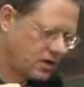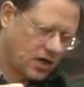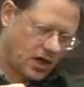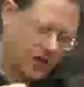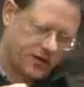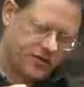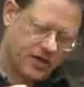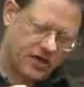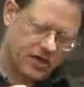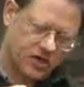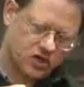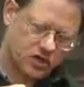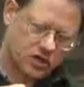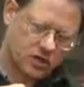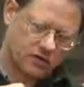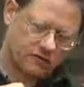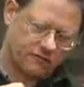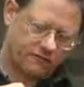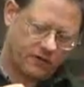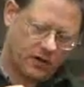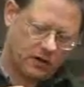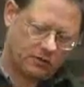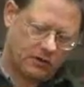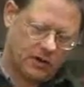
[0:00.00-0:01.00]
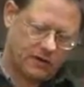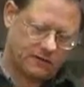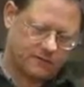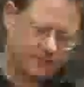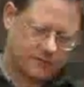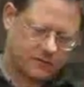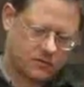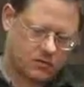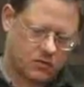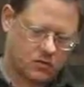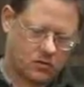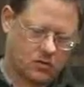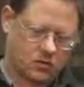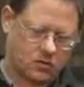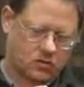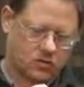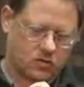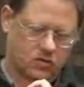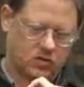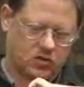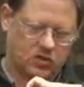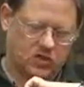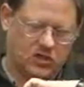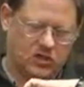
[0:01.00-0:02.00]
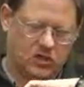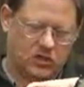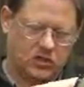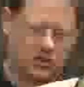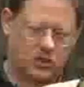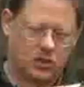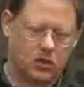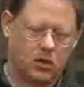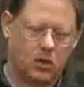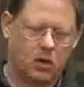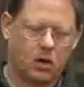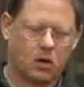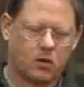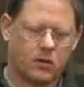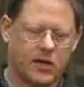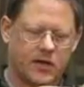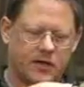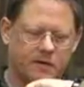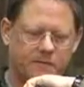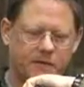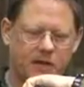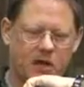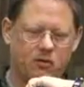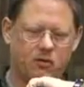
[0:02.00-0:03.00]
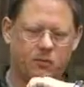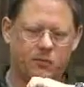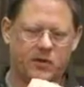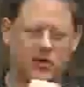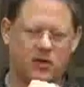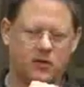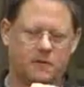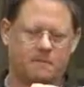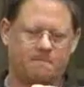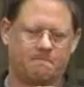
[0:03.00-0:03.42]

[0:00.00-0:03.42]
I think it's going to fall off. All right, that would be,